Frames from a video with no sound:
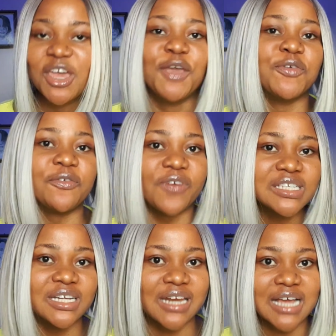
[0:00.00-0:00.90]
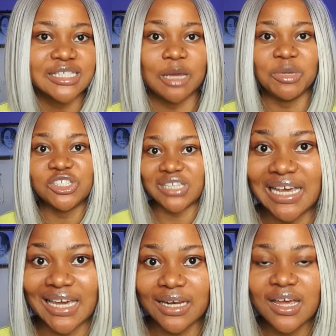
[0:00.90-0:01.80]
If your first and last name is
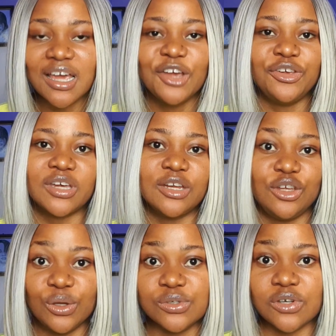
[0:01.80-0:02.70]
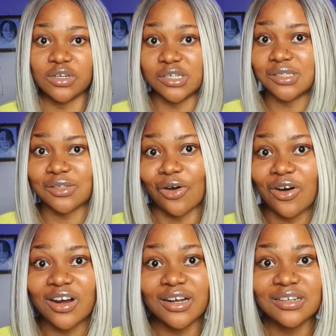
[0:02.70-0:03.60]
taken, you can use
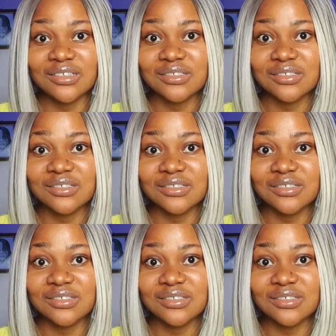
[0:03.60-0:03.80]
underscore